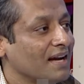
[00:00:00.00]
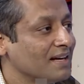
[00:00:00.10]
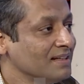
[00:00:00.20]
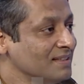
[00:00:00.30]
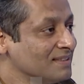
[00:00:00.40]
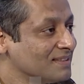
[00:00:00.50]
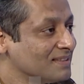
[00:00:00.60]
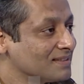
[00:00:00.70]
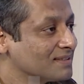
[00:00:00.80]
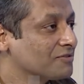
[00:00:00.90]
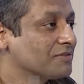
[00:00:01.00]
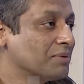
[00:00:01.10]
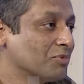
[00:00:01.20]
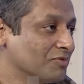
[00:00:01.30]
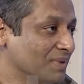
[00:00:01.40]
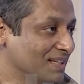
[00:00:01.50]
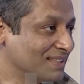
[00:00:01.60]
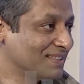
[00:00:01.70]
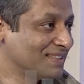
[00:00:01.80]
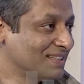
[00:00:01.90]
and the frame of mind.
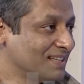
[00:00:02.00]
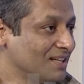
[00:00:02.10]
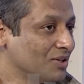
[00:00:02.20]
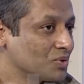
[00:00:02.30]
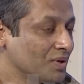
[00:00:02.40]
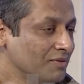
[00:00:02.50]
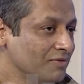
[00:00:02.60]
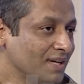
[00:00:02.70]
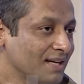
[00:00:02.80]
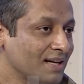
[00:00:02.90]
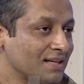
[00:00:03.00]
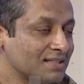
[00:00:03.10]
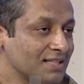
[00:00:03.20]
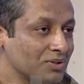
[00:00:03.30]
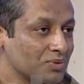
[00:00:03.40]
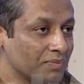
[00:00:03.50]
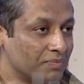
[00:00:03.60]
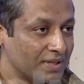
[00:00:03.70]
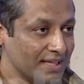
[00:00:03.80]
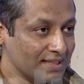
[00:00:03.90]
So if we can attend to the
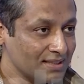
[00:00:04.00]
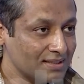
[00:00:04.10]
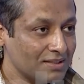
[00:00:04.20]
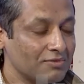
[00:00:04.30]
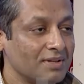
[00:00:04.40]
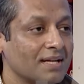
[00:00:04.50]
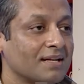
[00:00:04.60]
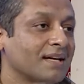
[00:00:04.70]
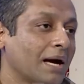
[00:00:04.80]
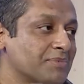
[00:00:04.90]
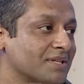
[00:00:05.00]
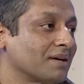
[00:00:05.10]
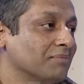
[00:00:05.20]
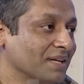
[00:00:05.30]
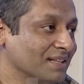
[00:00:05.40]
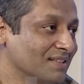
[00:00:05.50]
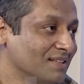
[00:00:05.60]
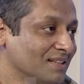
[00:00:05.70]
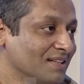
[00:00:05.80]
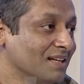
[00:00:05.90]
breath, we can capture our mind.
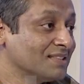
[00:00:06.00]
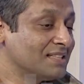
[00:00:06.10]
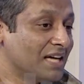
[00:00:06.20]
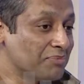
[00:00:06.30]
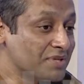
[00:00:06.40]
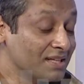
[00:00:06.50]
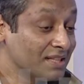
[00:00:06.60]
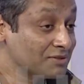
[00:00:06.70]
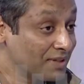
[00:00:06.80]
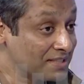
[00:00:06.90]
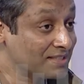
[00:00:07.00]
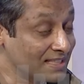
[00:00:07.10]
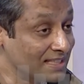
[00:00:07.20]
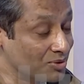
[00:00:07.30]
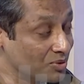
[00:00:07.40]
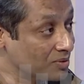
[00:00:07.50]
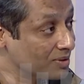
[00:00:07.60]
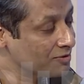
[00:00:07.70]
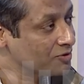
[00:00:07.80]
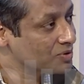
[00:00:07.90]
See, capturing, it's very tricky. You know,
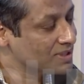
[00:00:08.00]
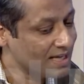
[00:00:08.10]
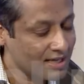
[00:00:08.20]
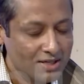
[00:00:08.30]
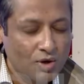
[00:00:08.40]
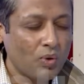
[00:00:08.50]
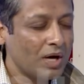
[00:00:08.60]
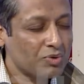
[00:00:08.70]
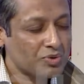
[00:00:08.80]
if you say, oh, I want